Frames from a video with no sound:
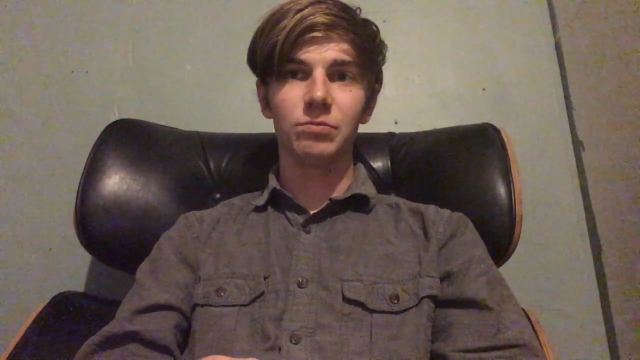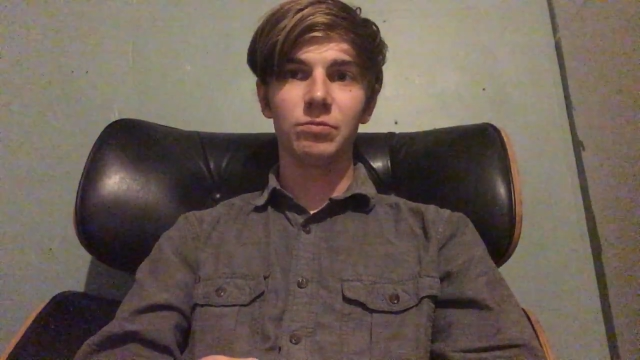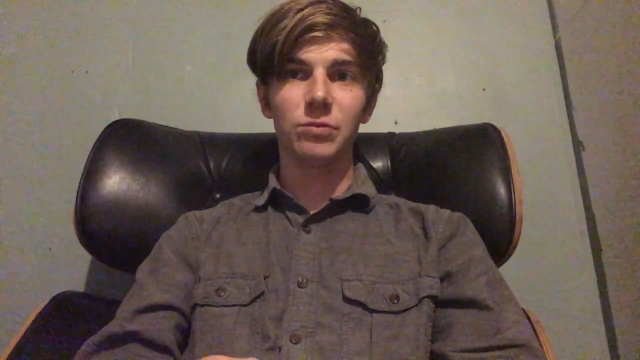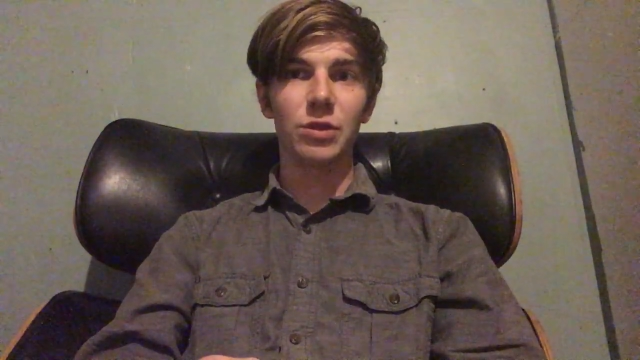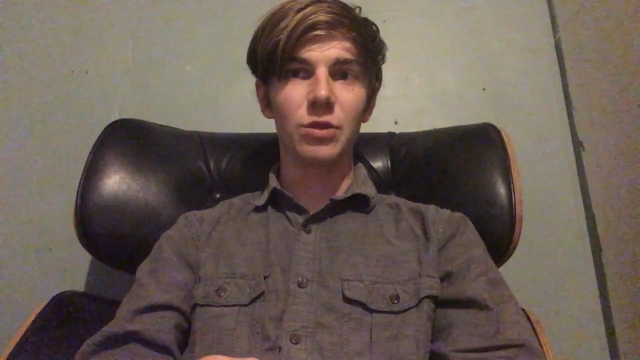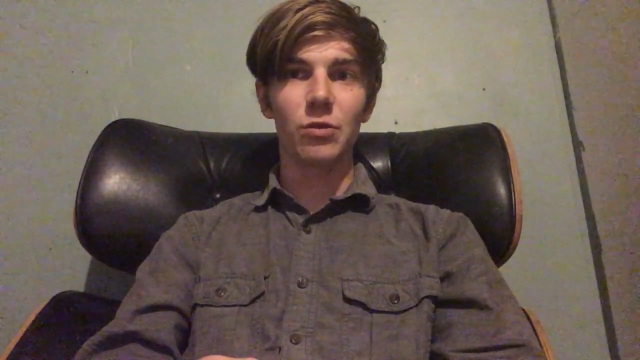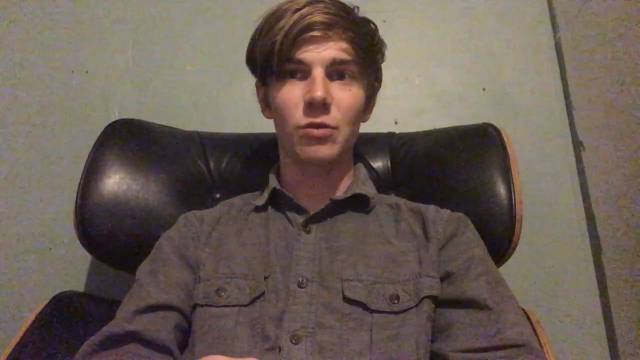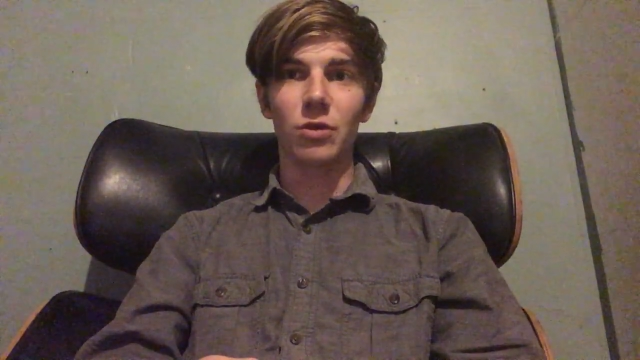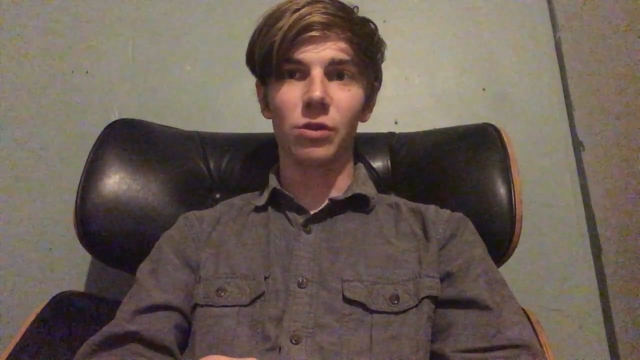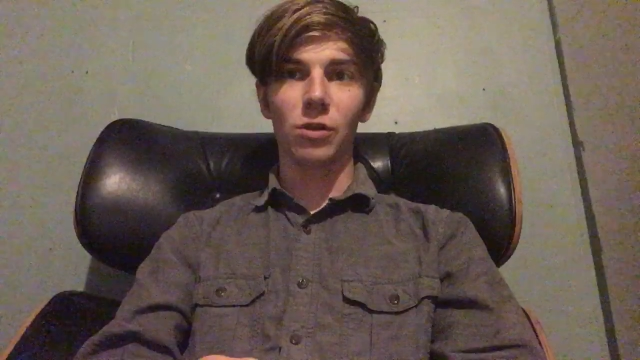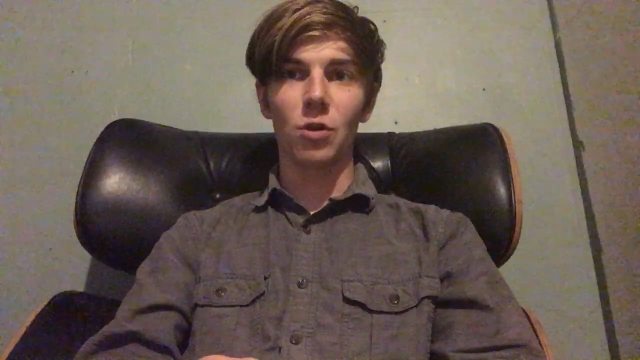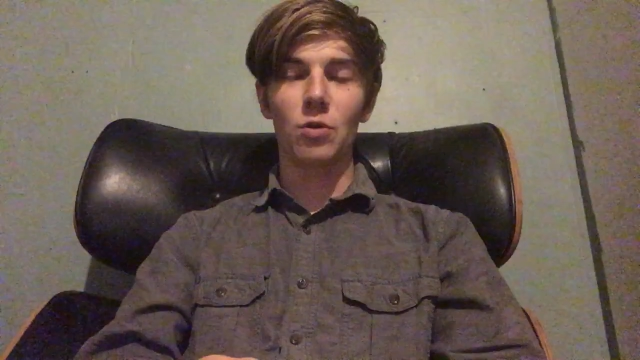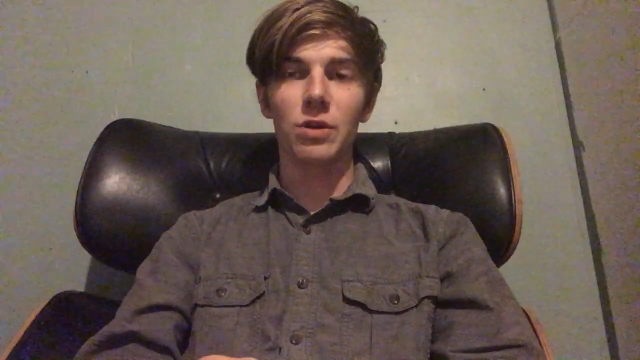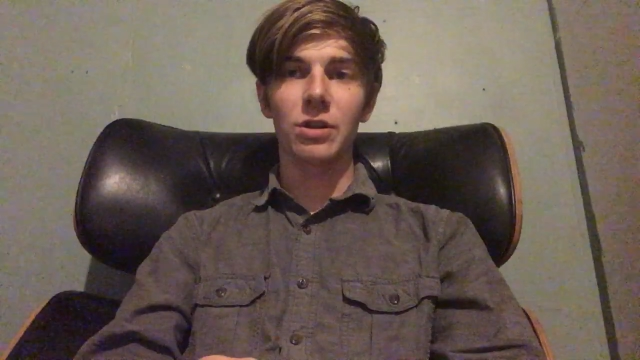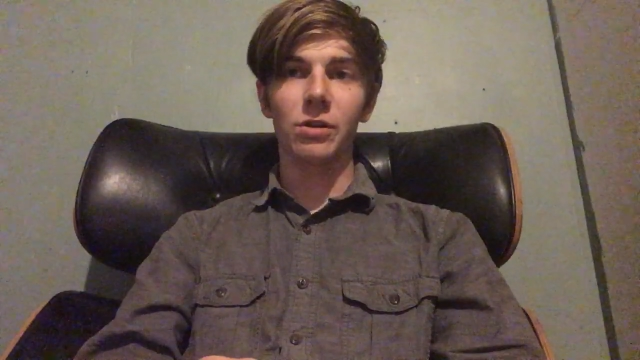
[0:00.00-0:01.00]

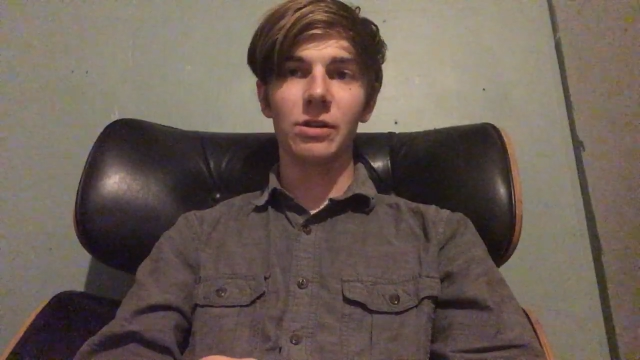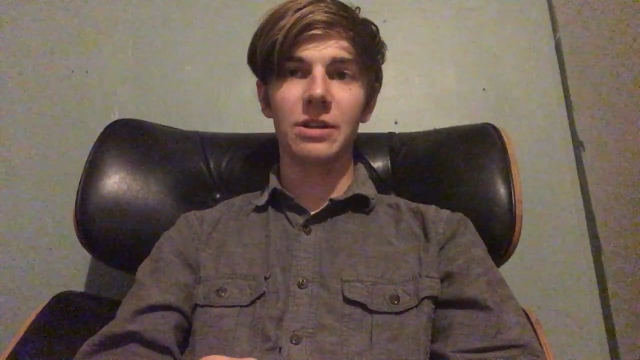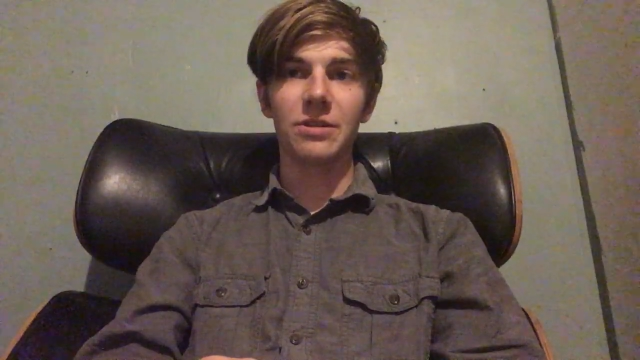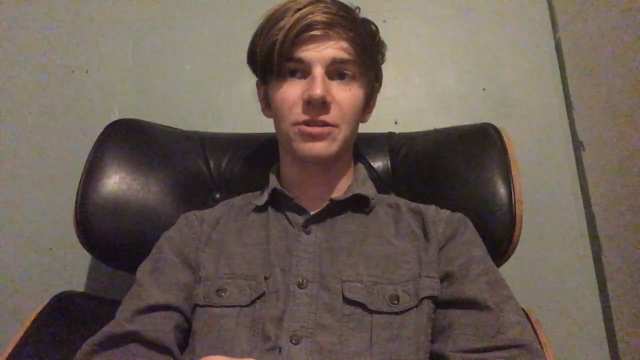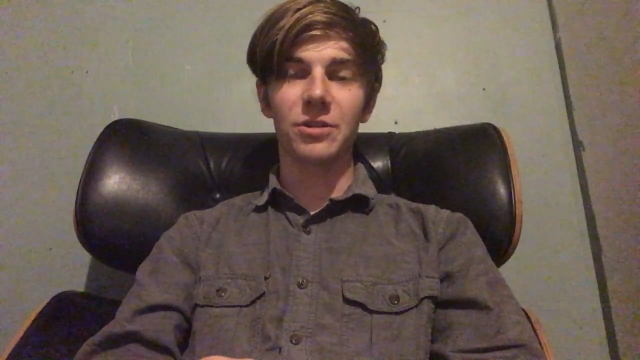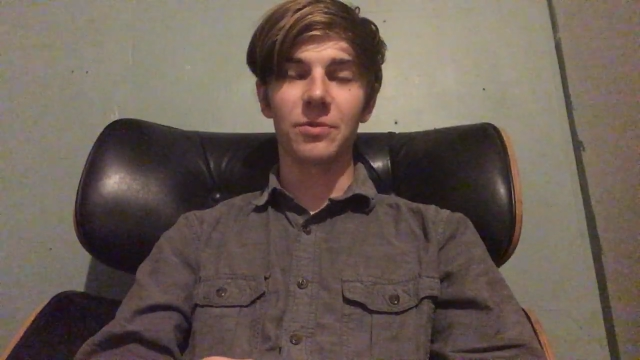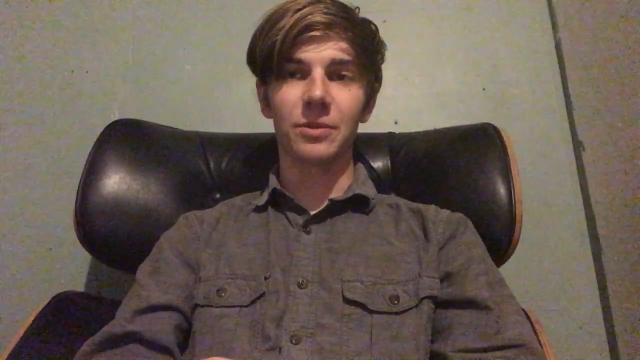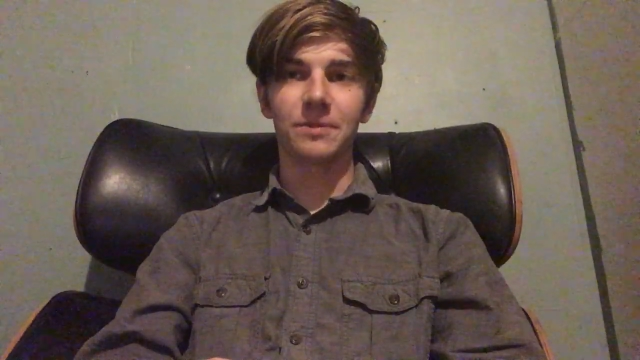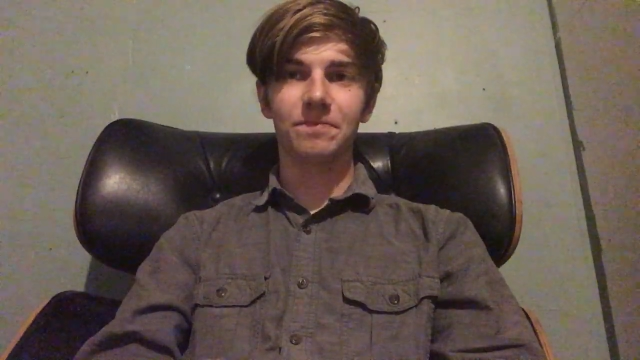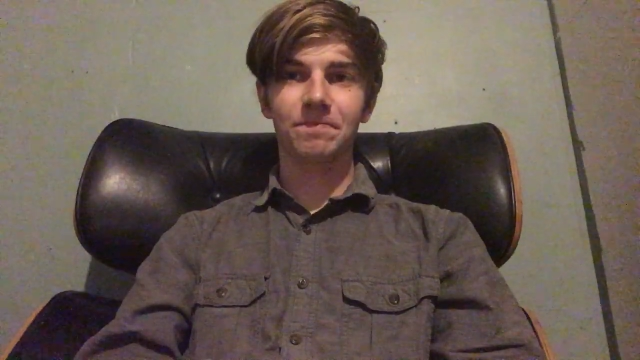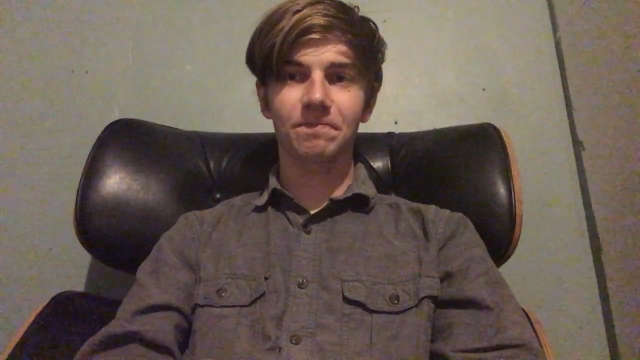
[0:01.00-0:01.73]
neocolonialism.